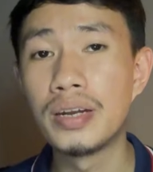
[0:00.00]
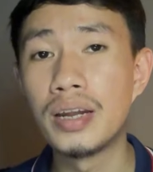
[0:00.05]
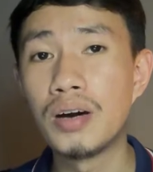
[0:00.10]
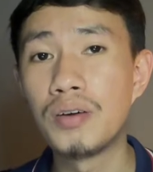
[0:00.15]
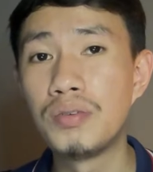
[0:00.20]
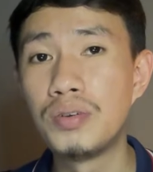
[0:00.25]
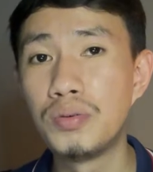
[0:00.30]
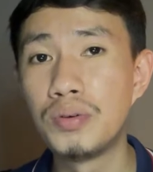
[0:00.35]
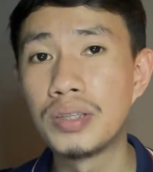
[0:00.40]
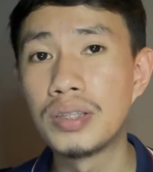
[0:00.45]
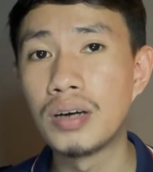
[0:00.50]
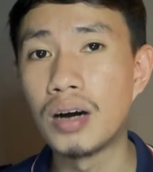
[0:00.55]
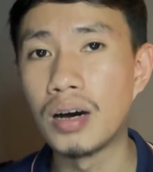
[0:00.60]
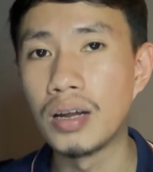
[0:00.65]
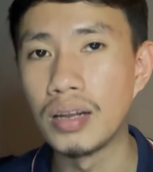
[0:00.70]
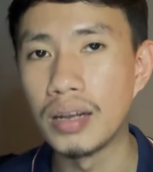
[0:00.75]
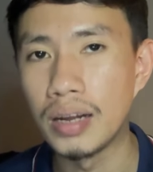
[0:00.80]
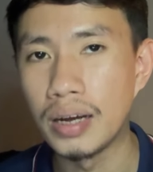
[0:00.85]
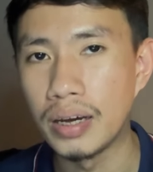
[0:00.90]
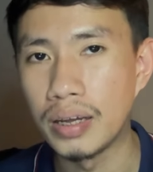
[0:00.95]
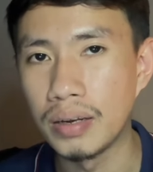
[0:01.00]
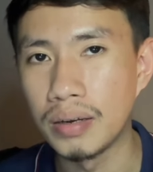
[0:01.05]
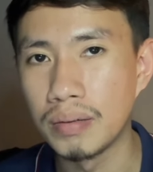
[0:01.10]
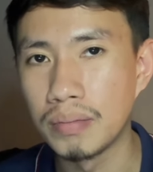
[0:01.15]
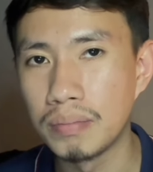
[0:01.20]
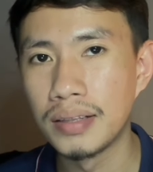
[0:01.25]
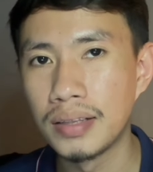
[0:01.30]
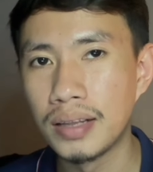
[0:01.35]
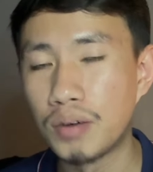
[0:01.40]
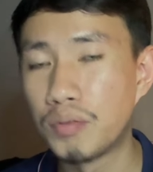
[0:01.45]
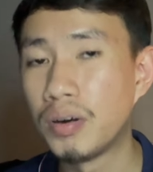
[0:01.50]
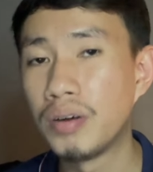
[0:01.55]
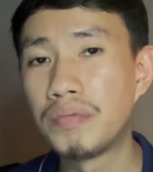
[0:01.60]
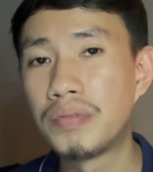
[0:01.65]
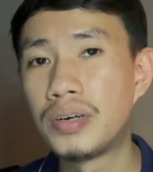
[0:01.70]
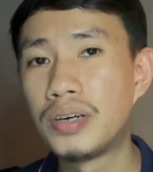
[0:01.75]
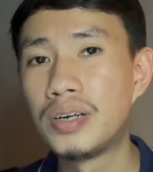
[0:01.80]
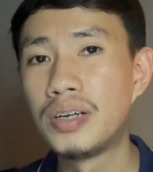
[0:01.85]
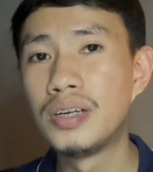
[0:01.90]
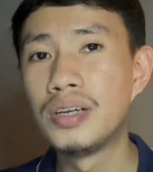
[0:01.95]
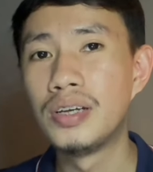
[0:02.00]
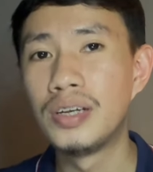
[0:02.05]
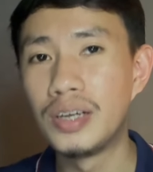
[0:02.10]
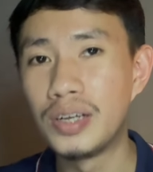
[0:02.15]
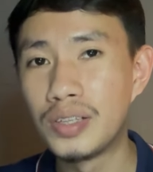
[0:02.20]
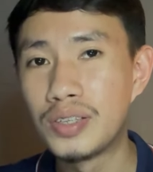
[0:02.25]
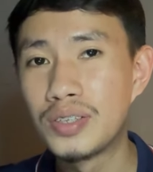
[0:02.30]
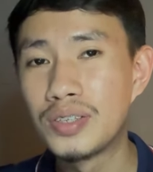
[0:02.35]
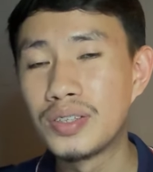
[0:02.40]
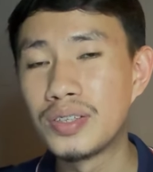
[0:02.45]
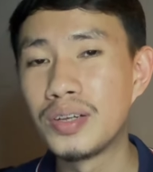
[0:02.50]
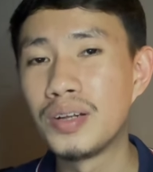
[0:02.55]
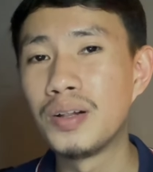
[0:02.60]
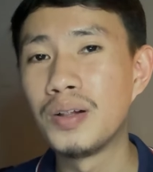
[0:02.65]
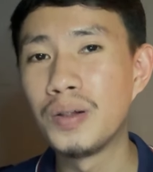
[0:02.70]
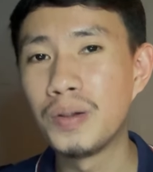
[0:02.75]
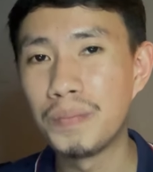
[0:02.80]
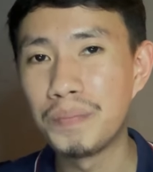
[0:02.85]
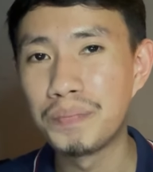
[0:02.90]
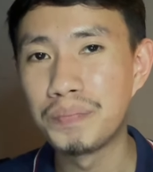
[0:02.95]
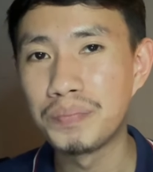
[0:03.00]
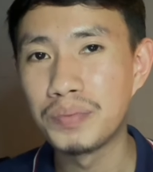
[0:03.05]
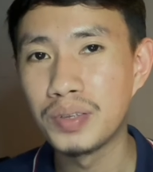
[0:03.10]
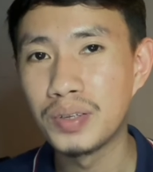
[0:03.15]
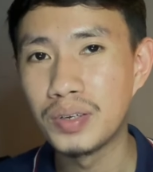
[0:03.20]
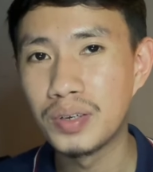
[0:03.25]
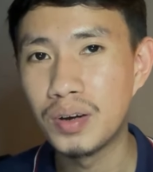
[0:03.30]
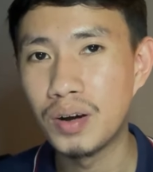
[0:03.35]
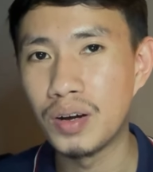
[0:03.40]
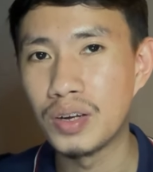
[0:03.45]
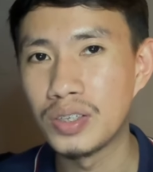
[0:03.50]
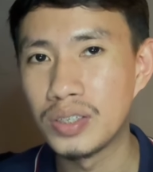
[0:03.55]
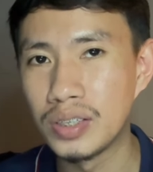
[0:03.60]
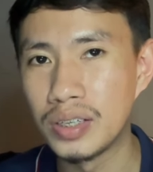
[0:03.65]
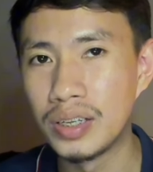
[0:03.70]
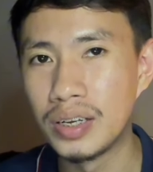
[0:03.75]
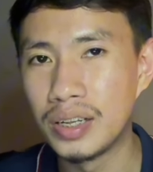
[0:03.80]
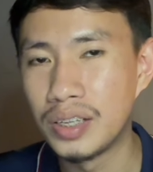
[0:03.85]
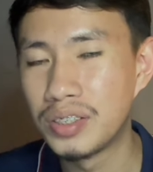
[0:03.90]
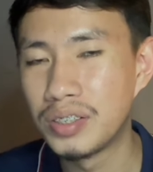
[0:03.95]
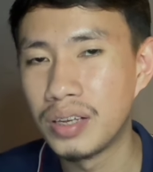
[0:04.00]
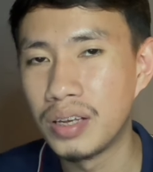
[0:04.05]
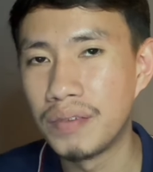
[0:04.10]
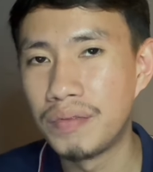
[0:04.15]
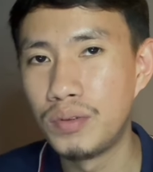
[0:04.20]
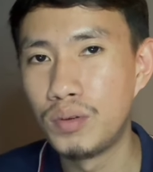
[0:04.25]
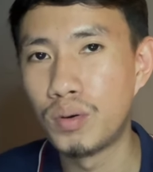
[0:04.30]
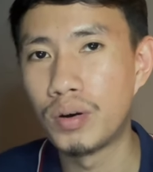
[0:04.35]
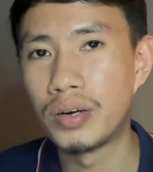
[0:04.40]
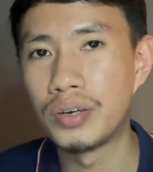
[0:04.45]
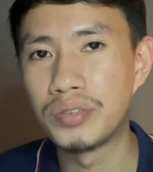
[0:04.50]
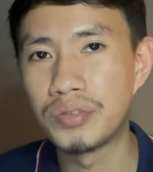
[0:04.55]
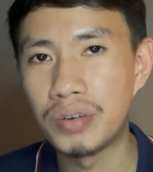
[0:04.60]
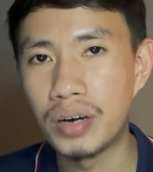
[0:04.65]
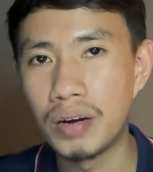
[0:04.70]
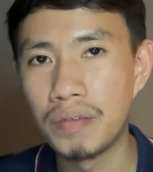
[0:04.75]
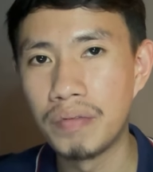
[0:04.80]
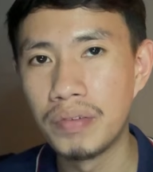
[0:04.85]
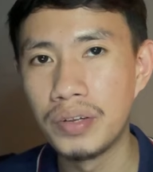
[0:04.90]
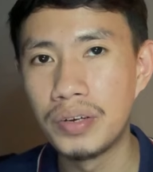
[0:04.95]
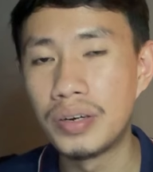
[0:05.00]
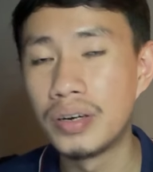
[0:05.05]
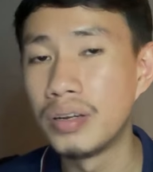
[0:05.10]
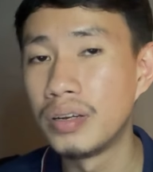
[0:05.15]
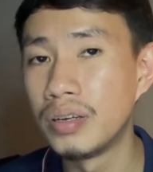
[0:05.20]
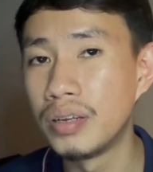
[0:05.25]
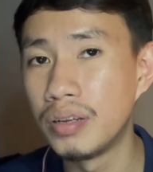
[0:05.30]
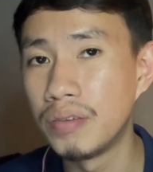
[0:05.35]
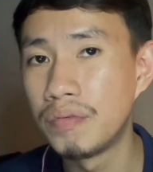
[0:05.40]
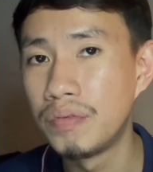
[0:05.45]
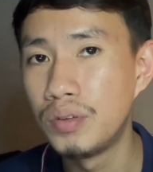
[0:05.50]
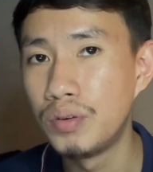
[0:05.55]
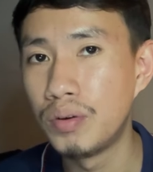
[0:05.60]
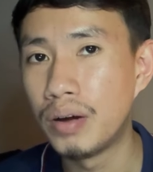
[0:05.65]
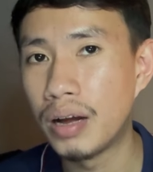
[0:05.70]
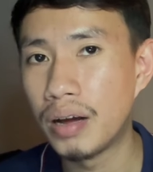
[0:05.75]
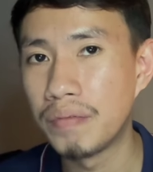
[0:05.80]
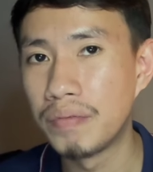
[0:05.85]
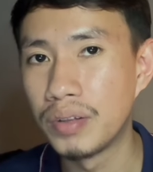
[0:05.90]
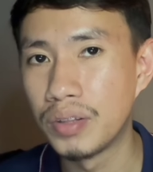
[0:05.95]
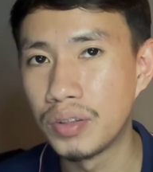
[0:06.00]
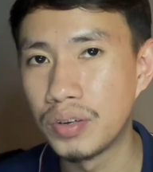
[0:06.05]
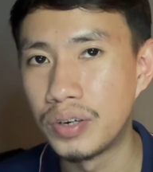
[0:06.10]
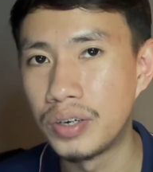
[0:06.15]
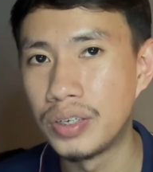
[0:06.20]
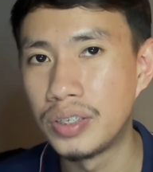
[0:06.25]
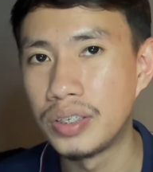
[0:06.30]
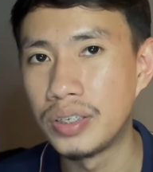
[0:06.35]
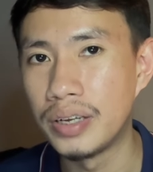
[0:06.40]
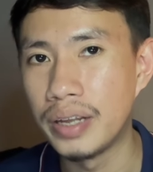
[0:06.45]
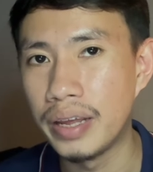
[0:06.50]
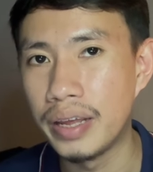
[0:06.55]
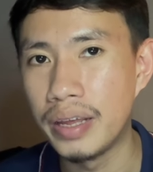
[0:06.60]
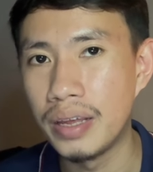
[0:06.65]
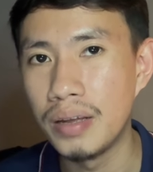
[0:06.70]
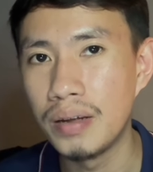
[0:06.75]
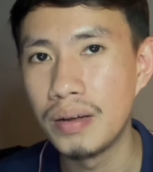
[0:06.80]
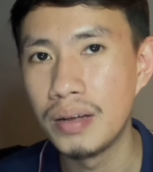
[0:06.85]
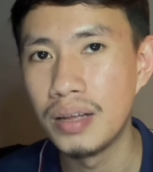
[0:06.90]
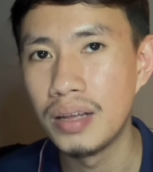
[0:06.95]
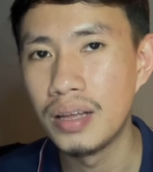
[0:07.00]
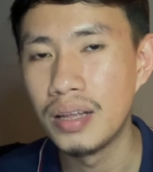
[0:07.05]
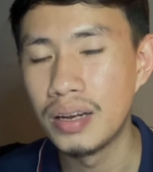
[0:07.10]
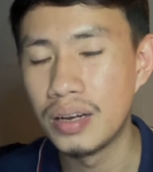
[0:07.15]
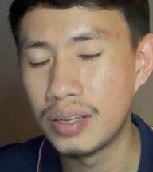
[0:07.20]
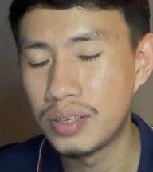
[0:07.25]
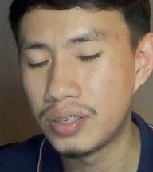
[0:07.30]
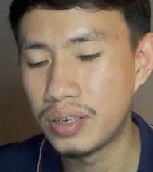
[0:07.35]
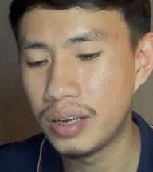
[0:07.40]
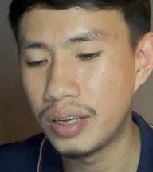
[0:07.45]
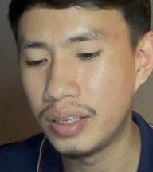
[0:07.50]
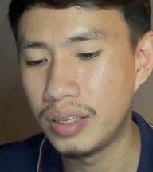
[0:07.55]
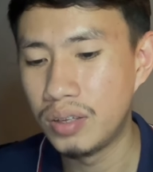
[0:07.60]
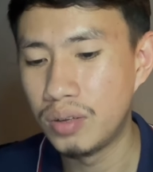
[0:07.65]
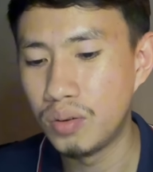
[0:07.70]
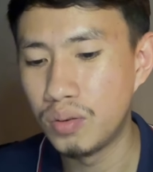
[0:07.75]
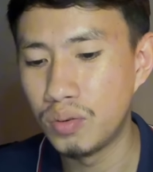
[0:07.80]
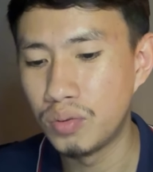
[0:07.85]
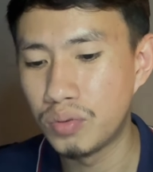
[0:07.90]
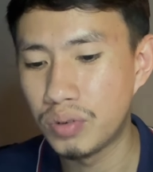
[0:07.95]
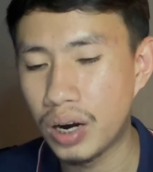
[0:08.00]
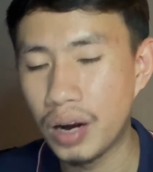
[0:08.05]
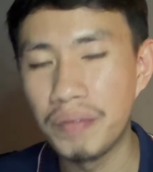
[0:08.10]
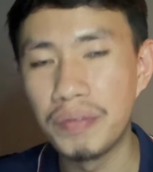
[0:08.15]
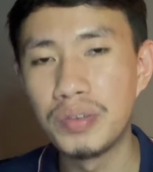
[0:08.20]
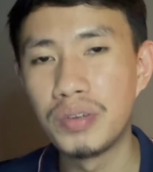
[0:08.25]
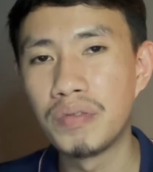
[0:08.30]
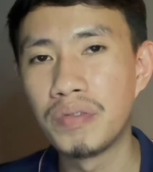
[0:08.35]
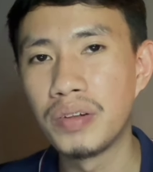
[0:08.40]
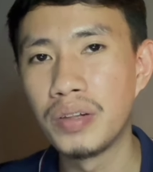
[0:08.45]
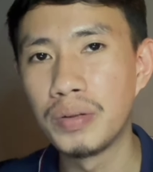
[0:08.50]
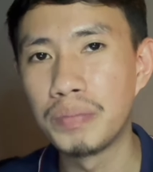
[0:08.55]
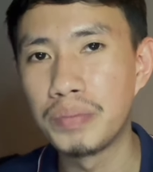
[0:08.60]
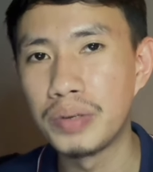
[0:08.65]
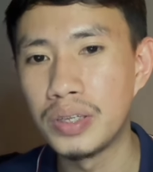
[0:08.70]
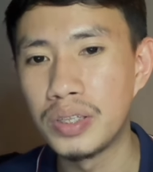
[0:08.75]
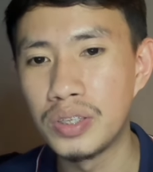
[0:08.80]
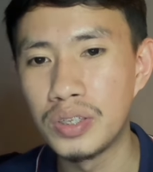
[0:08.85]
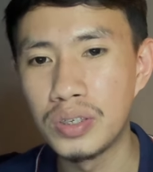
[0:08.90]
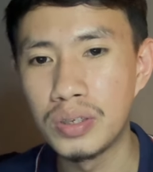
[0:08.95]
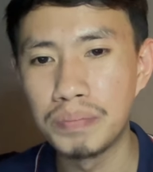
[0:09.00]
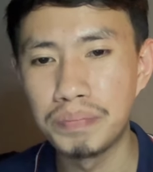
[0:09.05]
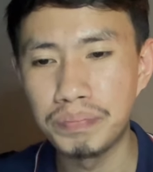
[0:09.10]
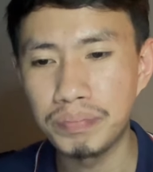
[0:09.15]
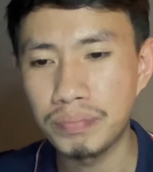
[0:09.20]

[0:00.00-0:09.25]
now do it online. However, it's still costly. Let's say if you are a traveler and if you have the 13A, let's say you travel the Philippines